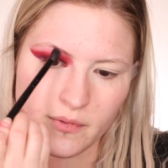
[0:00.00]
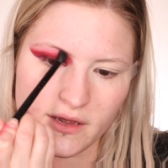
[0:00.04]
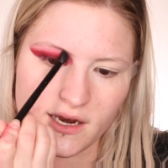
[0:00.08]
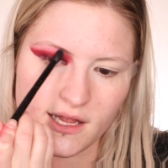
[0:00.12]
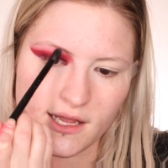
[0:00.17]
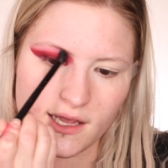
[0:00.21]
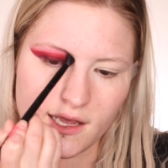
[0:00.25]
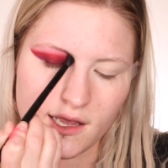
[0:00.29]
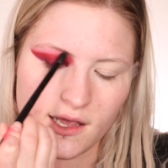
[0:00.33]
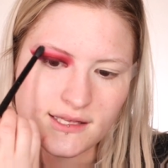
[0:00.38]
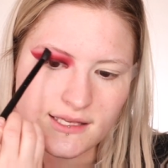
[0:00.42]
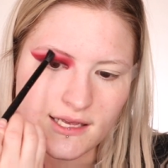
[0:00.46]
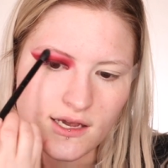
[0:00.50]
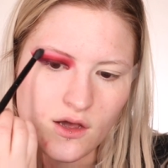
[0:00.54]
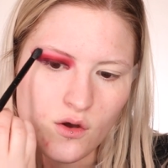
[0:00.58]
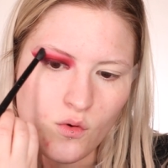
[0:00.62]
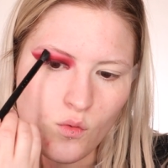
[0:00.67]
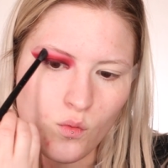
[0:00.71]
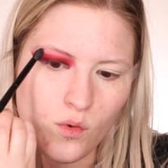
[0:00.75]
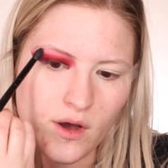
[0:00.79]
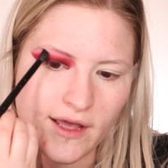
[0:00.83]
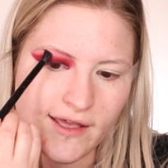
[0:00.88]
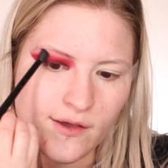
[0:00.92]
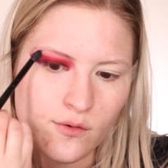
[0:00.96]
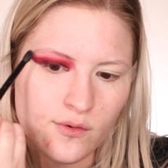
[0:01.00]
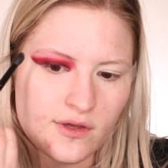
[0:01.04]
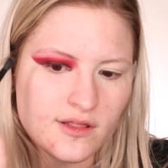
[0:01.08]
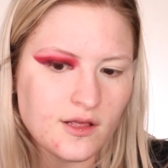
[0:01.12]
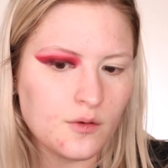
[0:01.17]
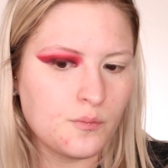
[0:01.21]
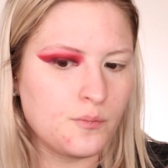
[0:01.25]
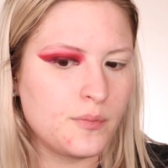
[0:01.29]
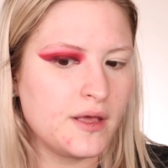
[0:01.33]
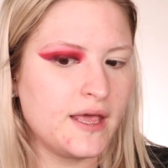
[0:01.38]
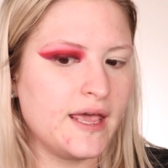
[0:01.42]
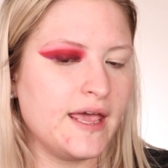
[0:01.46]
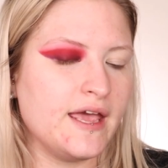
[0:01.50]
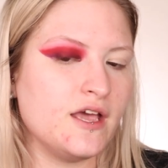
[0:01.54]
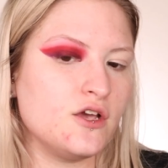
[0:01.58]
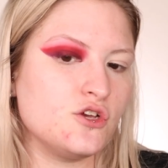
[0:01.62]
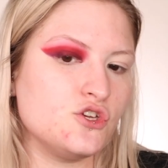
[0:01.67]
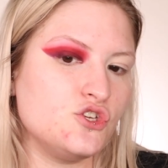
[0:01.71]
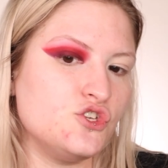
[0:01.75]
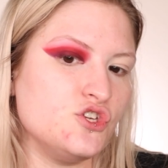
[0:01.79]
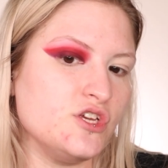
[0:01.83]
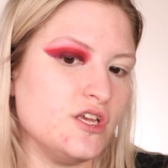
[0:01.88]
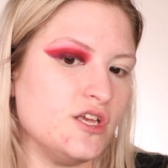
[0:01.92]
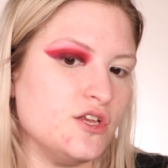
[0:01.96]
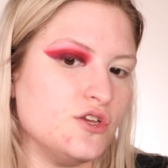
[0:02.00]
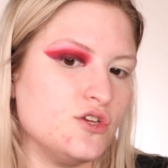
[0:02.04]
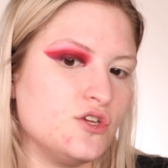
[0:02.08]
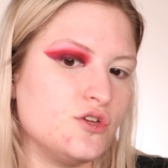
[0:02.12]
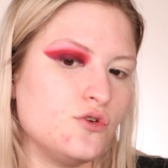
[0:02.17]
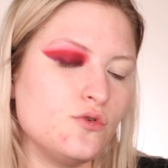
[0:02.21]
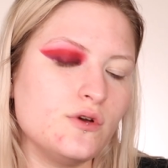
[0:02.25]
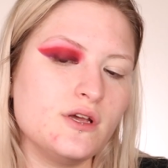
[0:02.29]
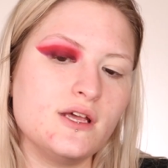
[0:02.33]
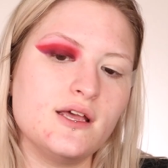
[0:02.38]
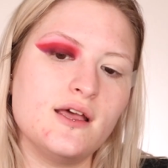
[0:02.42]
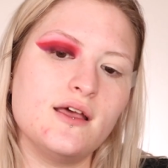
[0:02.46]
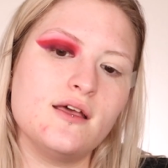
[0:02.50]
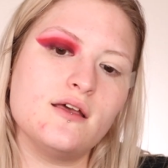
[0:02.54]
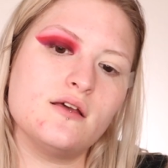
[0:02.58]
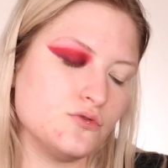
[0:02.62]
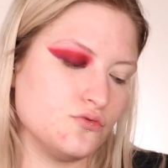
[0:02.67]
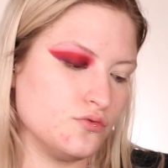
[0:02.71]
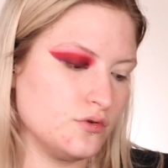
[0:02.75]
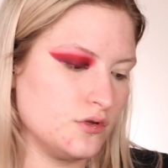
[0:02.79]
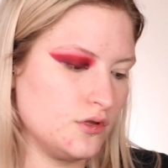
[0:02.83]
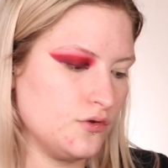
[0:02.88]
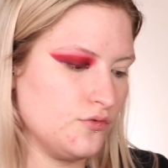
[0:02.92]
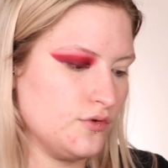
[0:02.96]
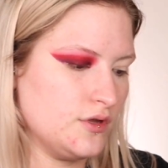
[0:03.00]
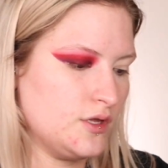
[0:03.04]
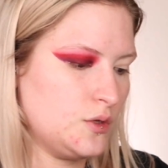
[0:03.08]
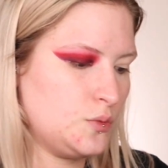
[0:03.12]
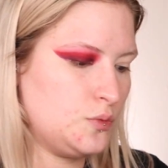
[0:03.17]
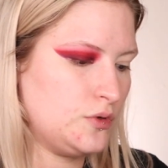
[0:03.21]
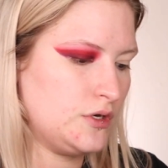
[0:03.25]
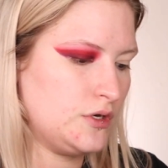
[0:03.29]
But it's like a white with a pink sheen to it. It's really, really